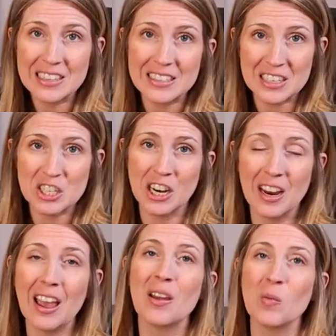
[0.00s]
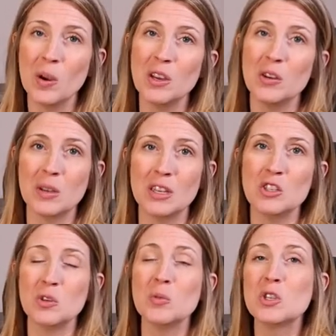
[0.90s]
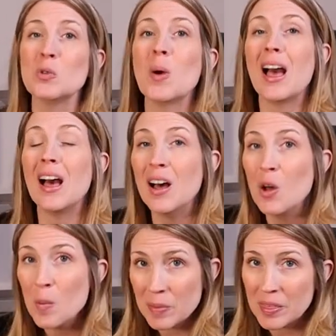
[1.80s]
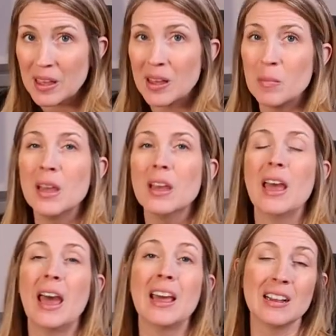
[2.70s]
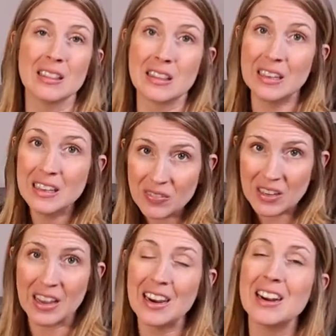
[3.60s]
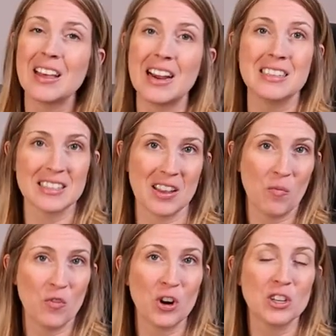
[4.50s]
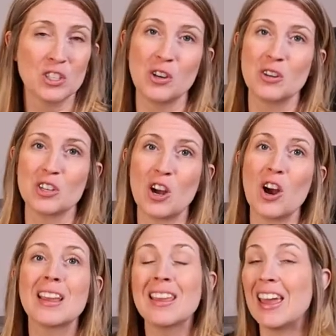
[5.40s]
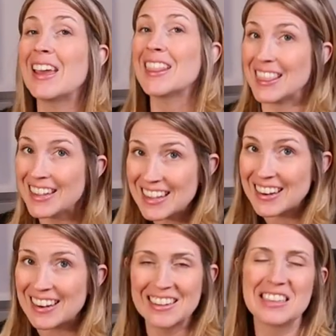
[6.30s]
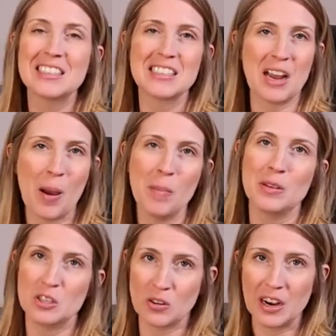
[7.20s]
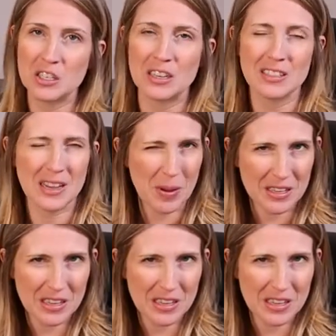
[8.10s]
is itchy, and what you can do to help them and alleviate that discomfort so your dog can then stop scratching. Does that make